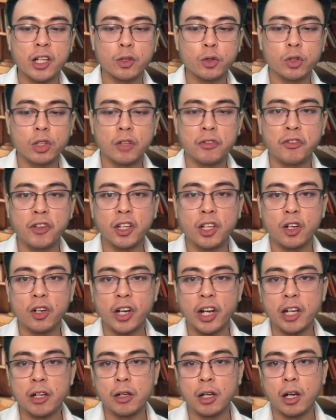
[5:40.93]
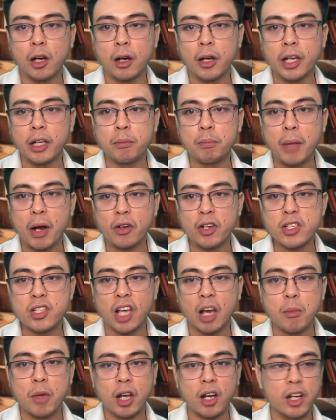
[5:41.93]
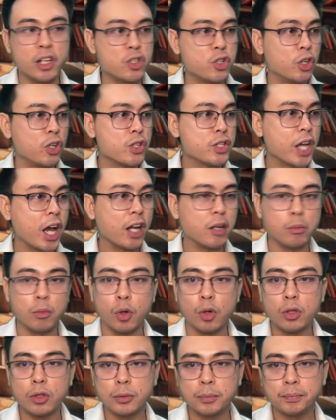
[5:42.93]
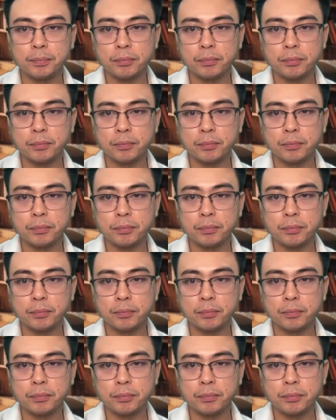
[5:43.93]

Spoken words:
to the figure in Perry's Chemical Engineer's Handbook.